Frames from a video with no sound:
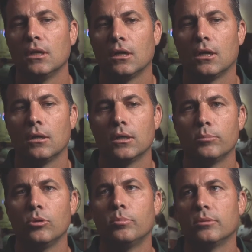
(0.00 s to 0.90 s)

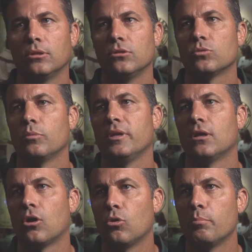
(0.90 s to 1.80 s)
Boopaloos will be
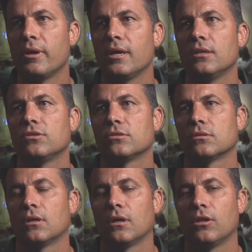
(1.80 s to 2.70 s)
the home base.
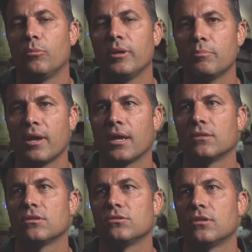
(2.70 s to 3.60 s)
There'll be
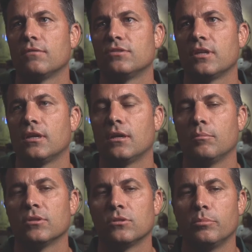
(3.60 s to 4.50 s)
bands and stuff set
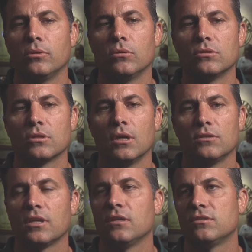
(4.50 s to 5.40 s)
up. Mr. Boo has
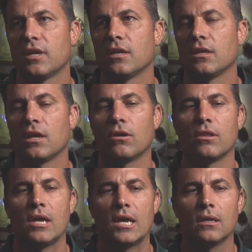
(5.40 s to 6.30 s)
said he's taking care
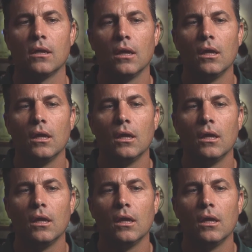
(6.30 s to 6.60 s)
of that.